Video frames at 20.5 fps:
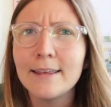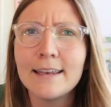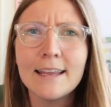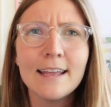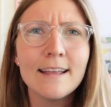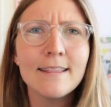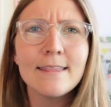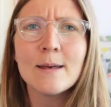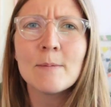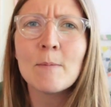could
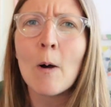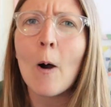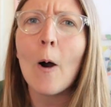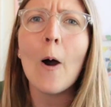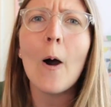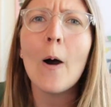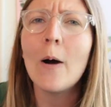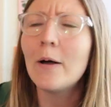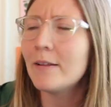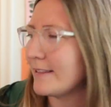eat them
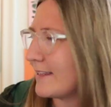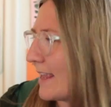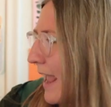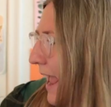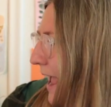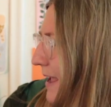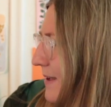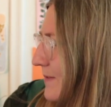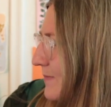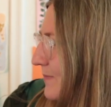all
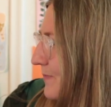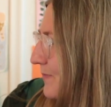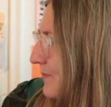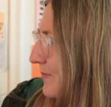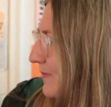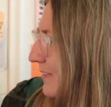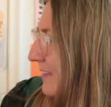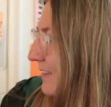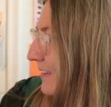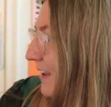day.
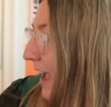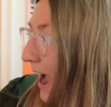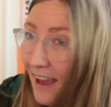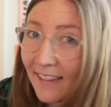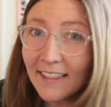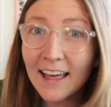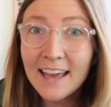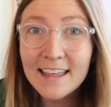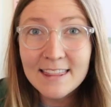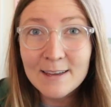
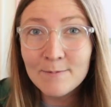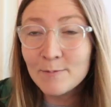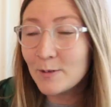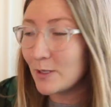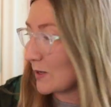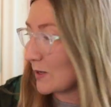I like them